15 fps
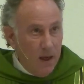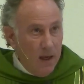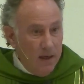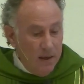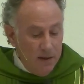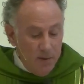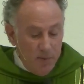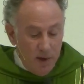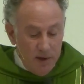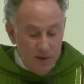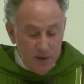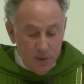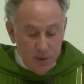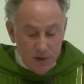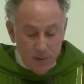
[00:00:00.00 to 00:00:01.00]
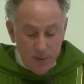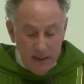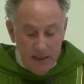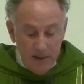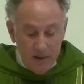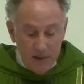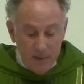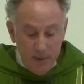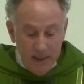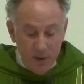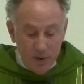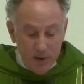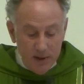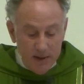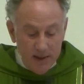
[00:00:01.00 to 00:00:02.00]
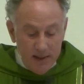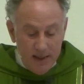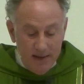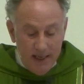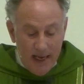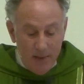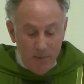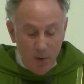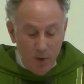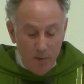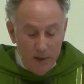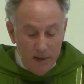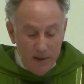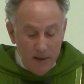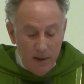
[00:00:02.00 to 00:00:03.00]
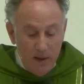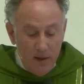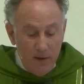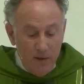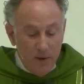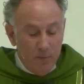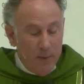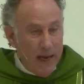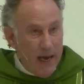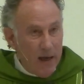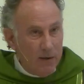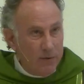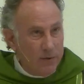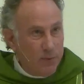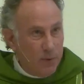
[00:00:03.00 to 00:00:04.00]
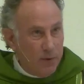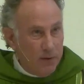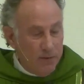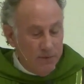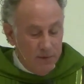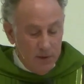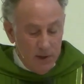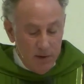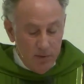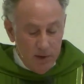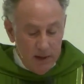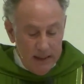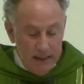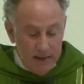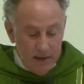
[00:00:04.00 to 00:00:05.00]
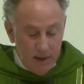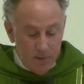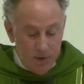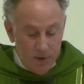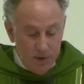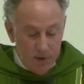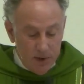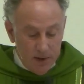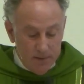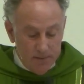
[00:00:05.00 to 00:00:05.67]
Now, the brothers were speechless, and at that moment, their bowels were fully released, I'm sure.